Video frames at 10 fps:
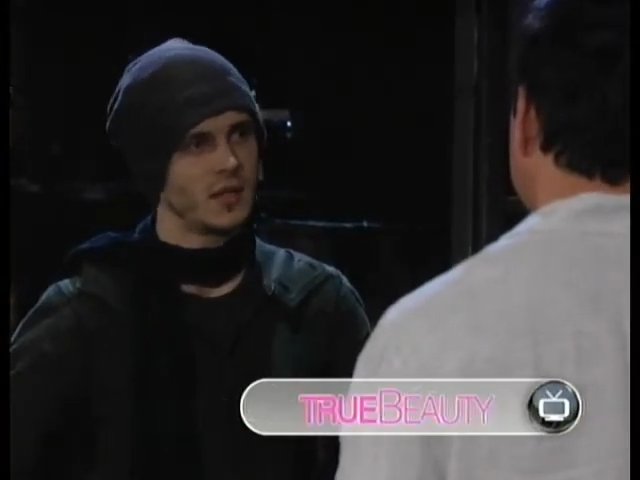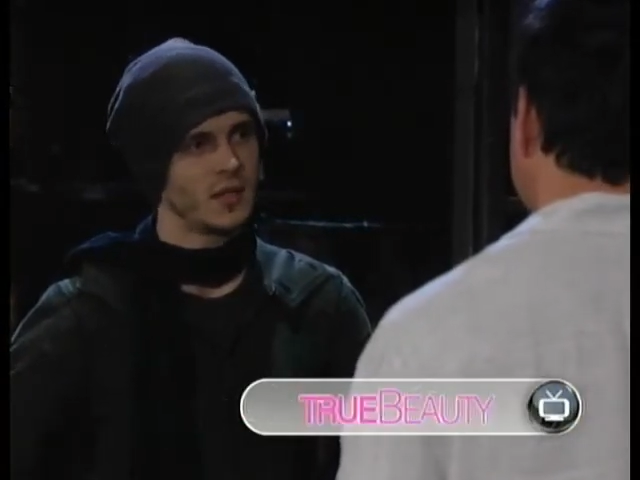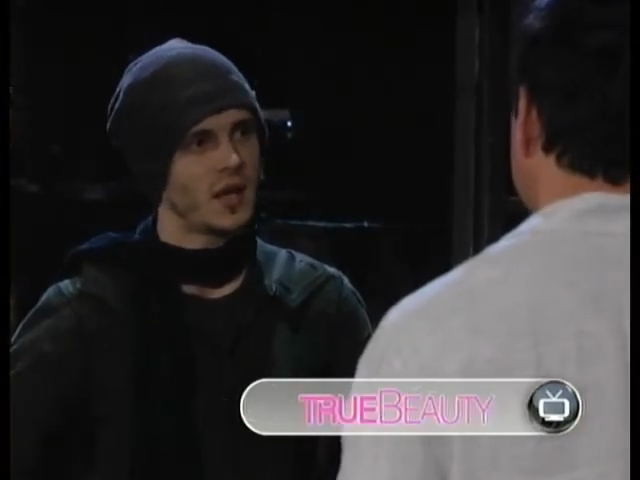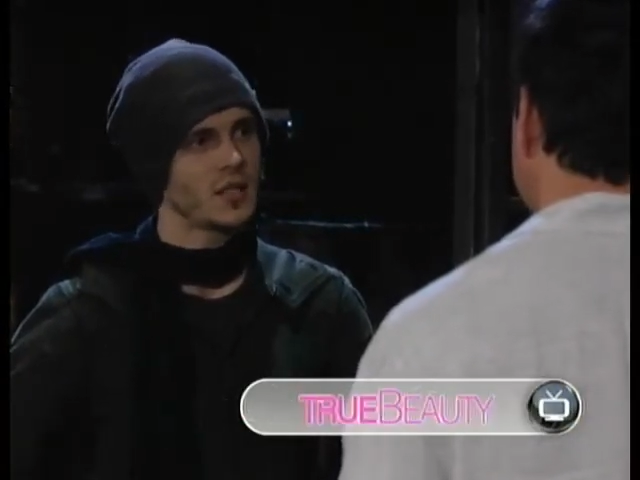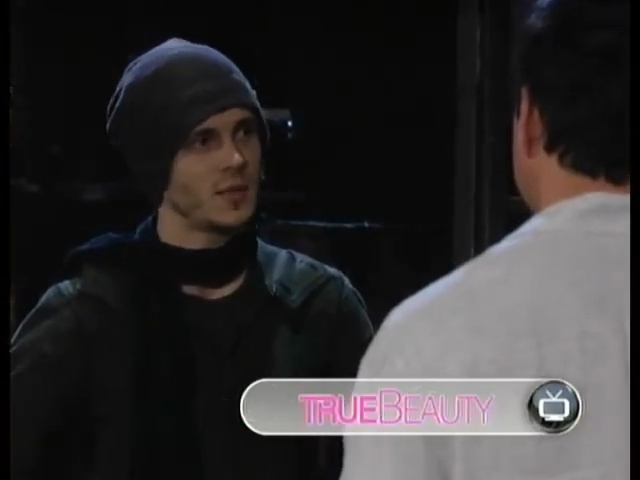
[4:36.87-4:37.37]

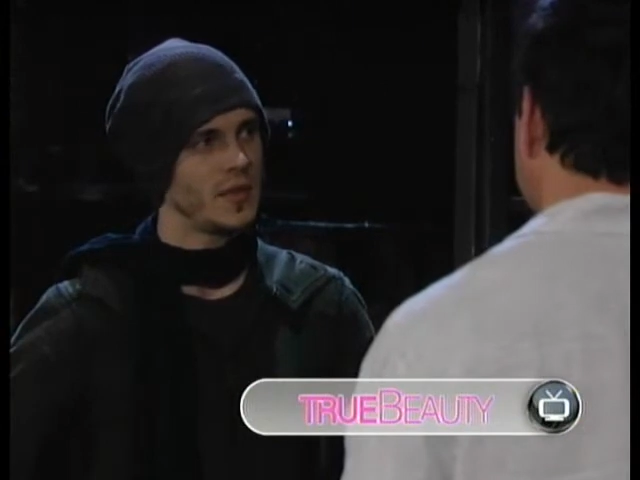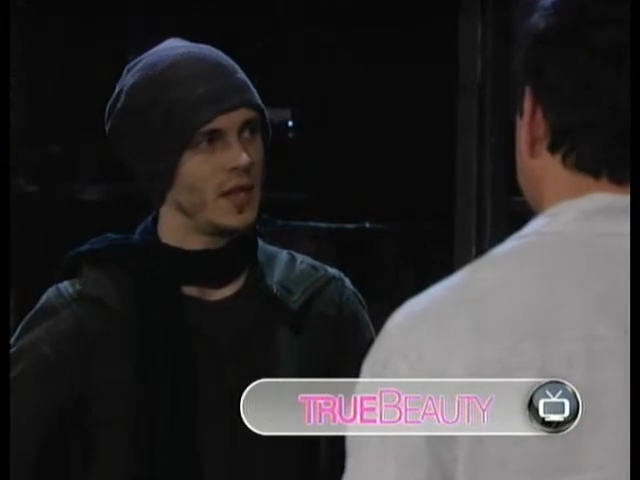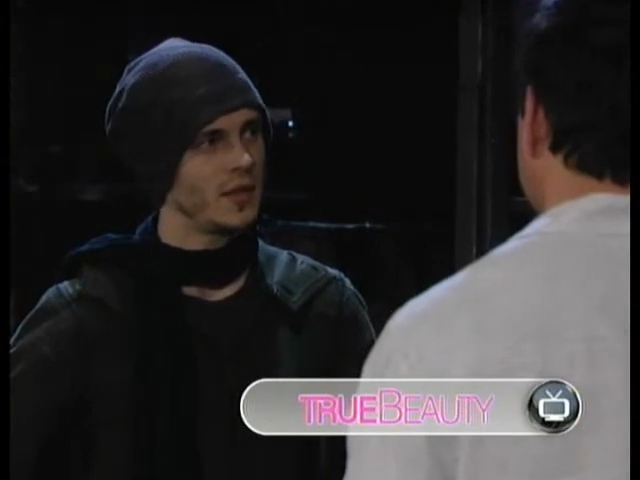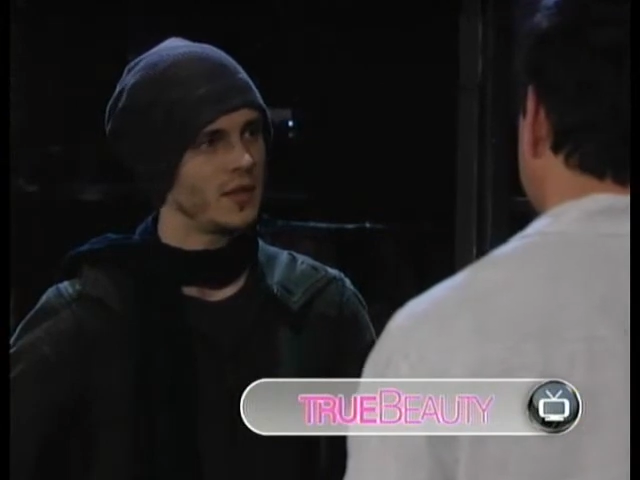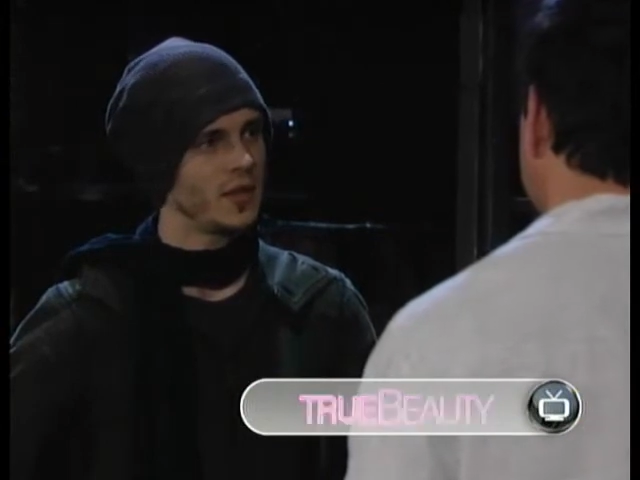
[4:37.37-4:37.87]
tossed them
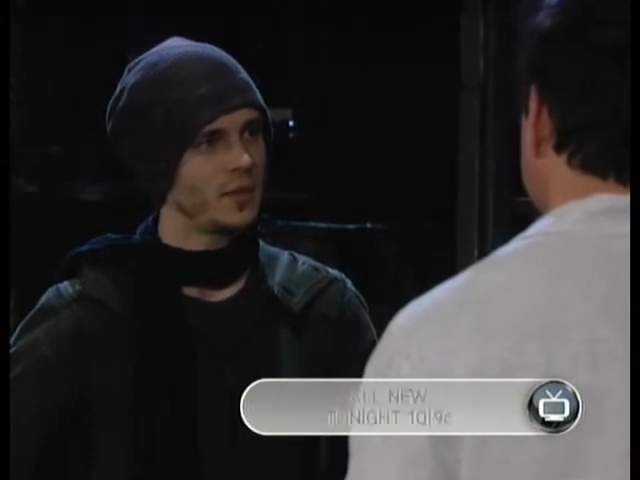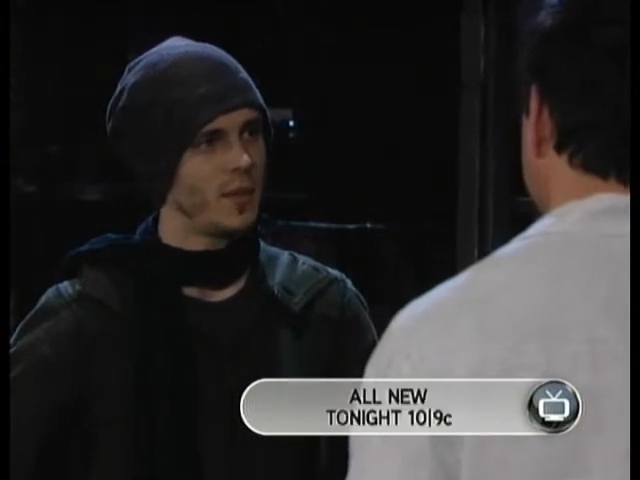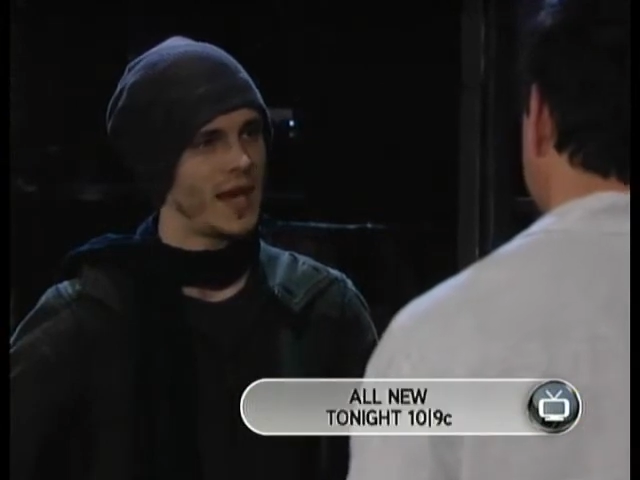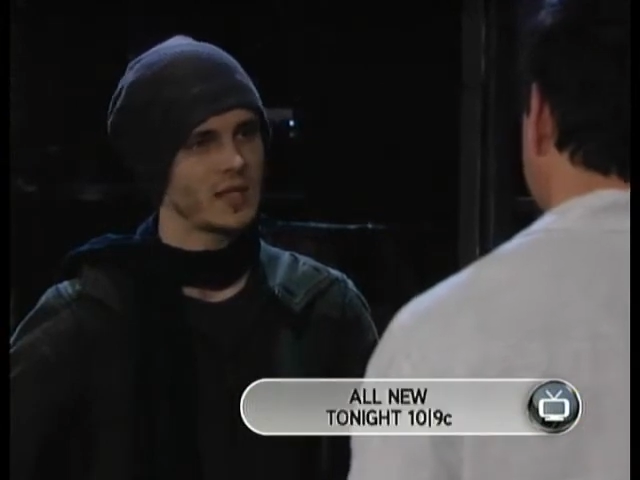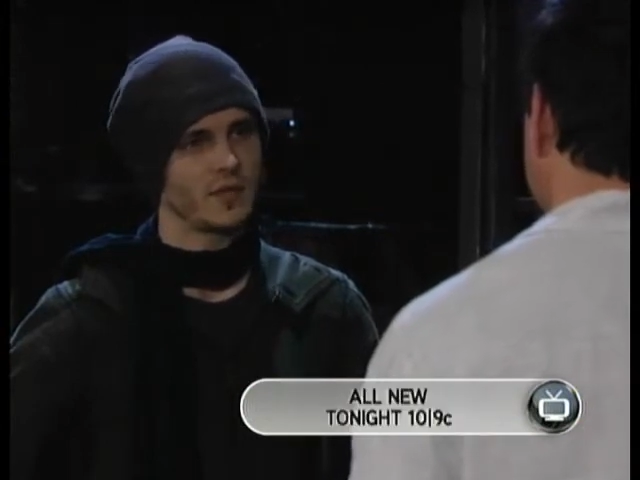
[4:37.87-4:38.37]
down here like
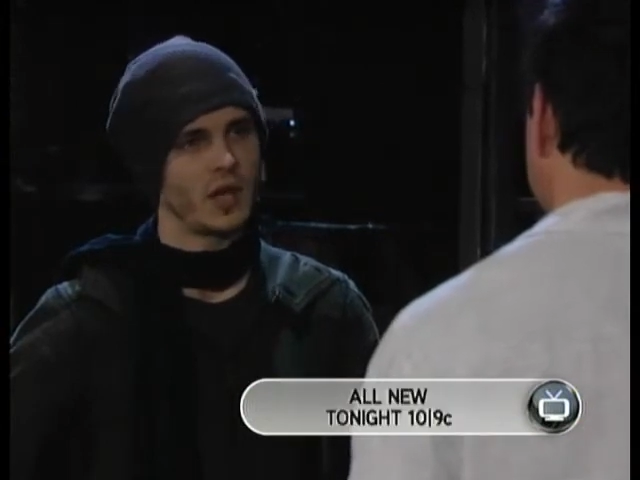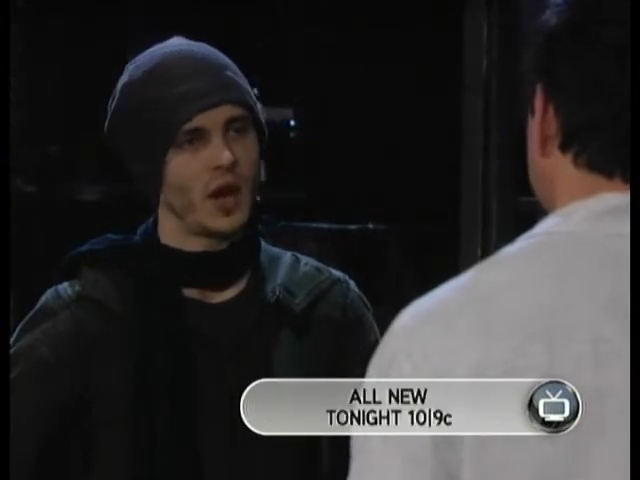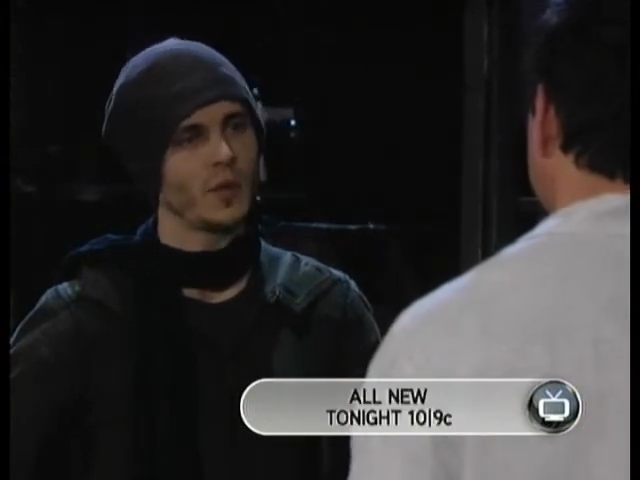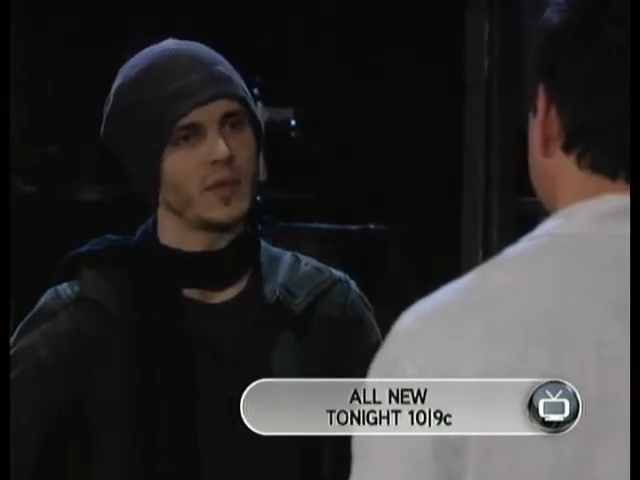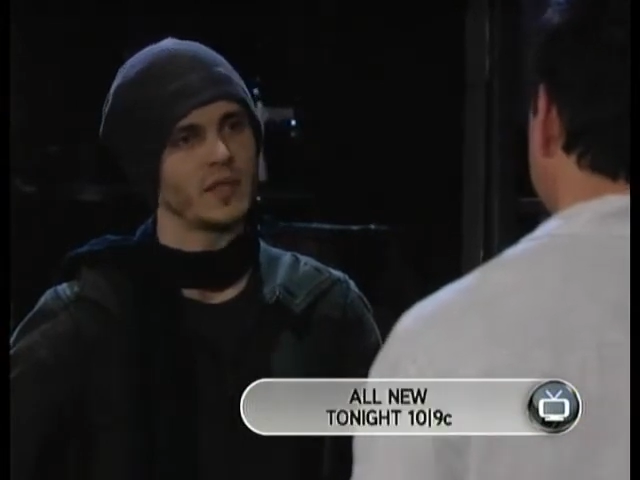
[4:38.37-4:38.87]
bags of
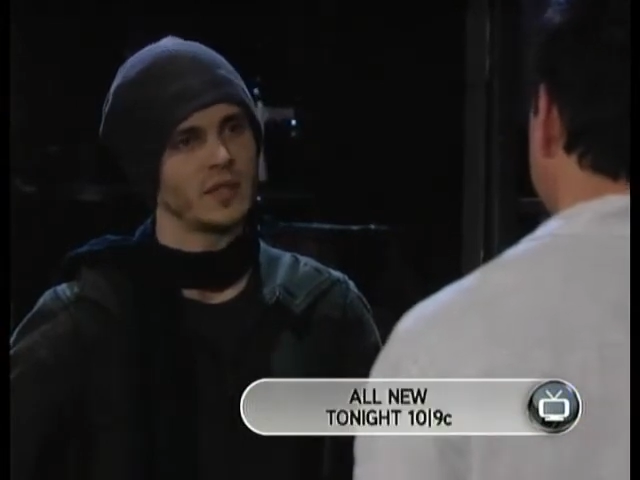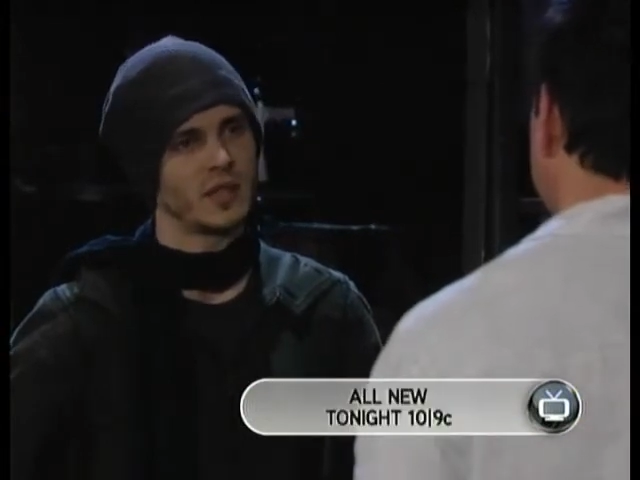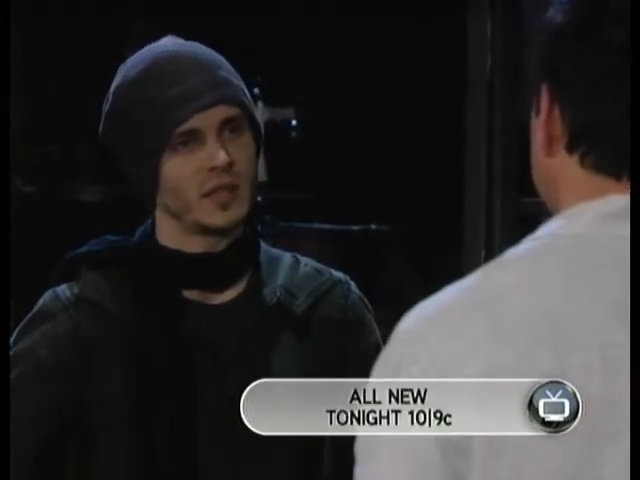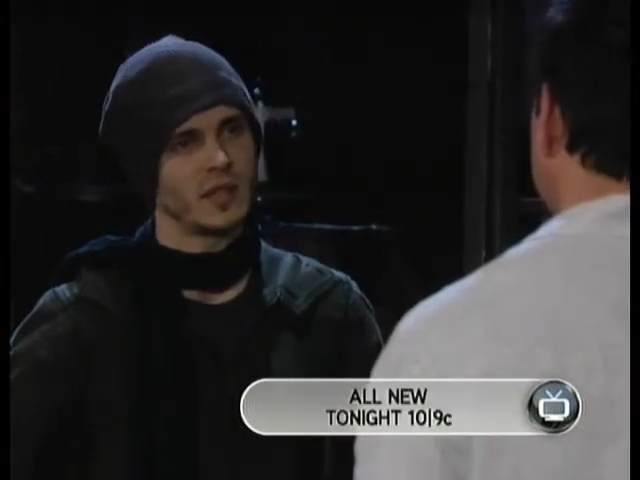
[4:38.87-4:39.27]
garbage.